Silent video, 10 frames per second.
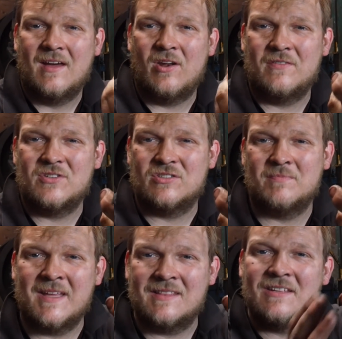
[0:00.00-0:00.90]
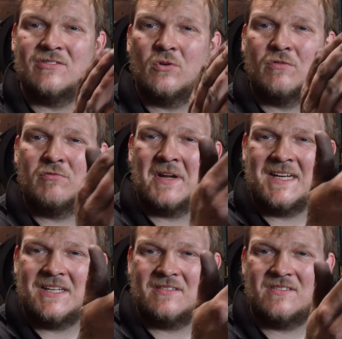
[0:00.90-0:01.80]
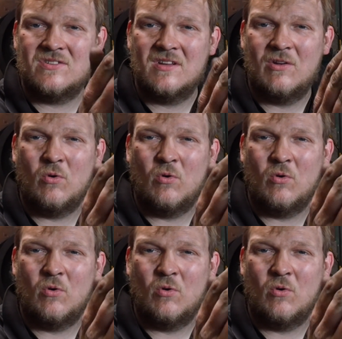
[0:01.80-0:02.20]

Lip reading: and I've just made this sort of radius,